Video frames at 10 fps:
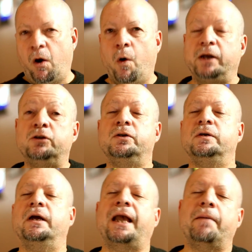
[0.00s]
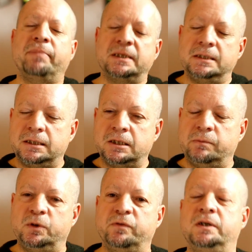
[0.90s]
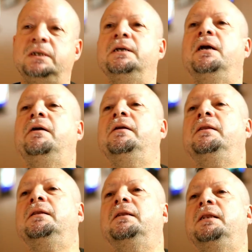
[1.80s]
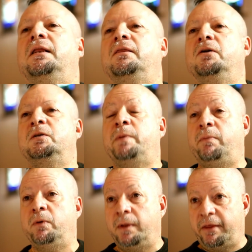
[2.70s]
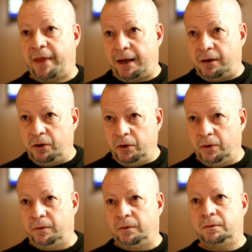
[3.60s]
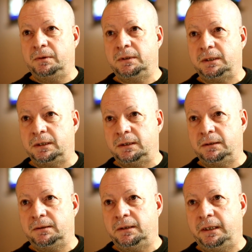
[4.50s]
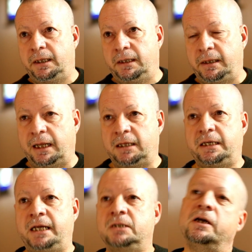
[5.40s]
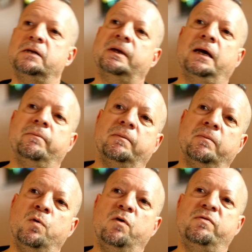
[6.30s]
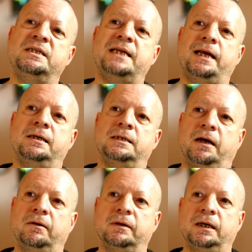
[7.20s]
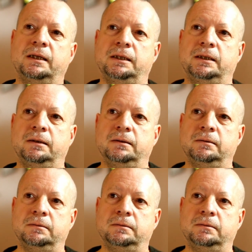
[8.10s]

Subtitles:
or get businesses to move into the area that those people will then use, that it's going to become more of a dead town, I think.